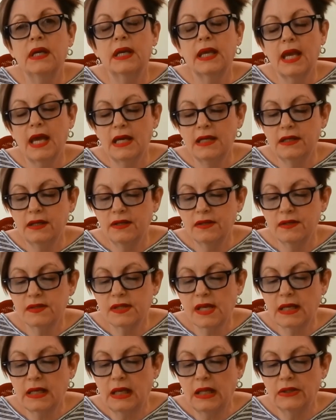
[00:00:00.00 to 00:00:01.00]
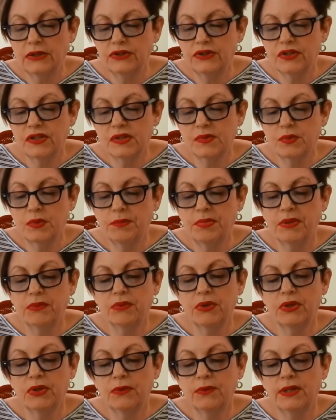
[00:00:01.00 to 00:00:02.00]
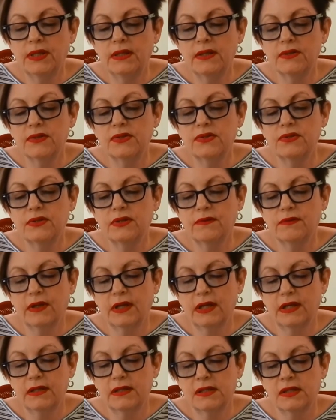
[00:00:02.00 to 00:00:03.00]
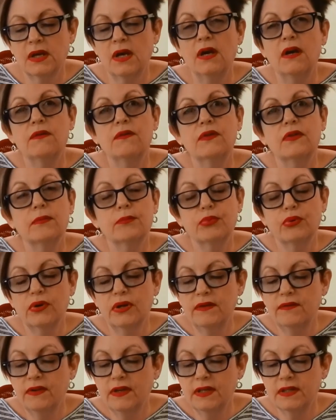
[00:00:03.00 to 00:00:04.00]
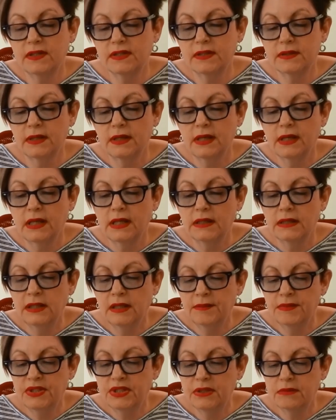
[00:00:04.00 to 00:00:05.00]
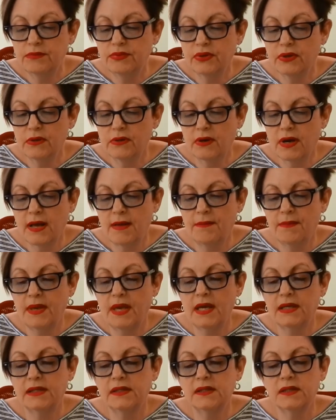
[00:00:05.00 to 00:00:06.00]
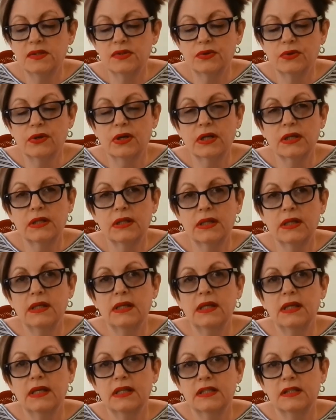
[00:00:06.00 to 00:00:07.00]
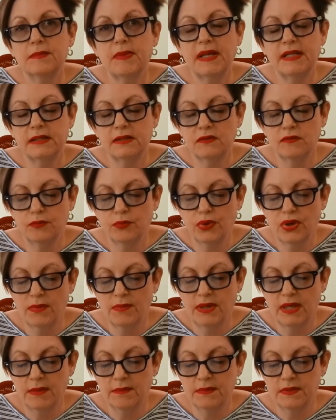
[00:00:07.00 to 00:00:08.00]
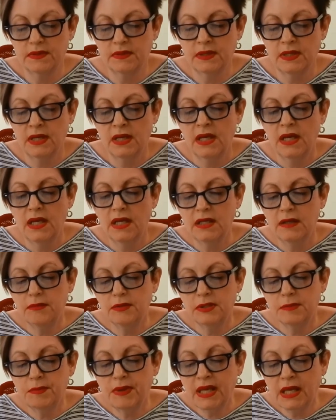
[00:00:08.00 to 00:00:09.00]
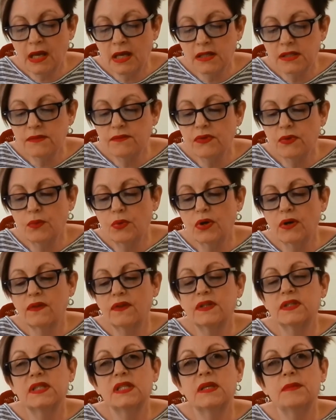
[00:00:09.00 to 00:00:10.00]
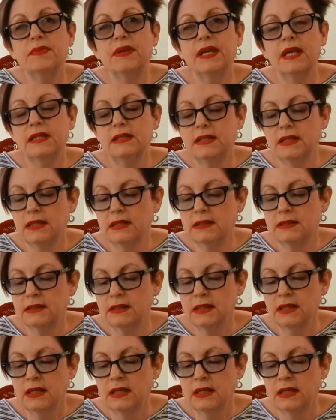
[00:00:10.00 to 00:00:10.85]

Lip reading: Canada's psychologists would be renewing their certificates for the previous limited program at historically expensive premiums. It is because of the work that CPA did